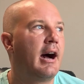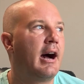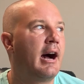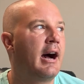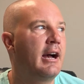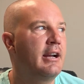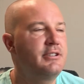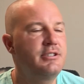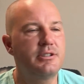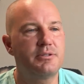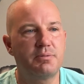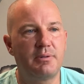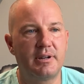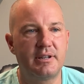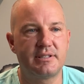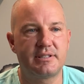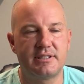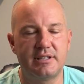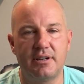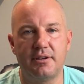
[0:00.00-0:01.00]
I just want
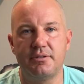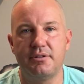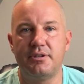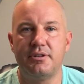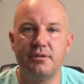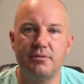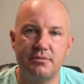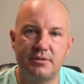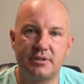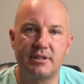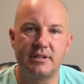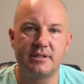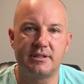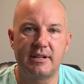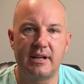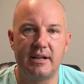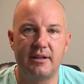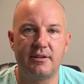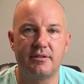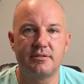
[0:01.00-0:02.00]
to sell used
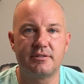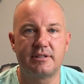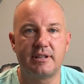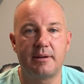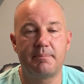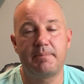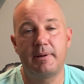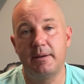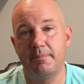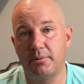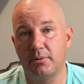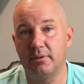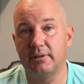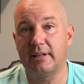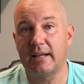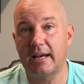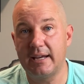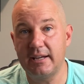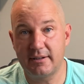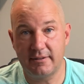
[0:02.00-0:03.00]
containers that people
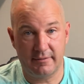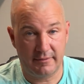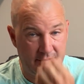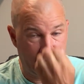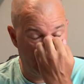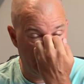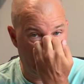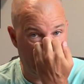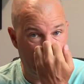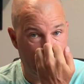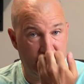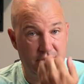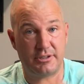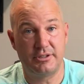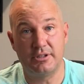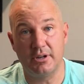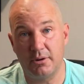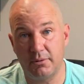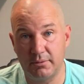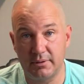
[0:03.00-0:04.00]
like versus
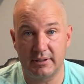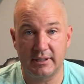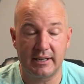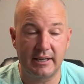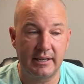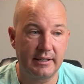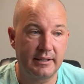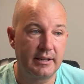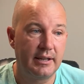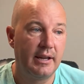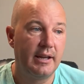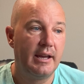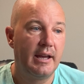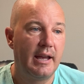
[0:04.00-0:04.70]
don't like.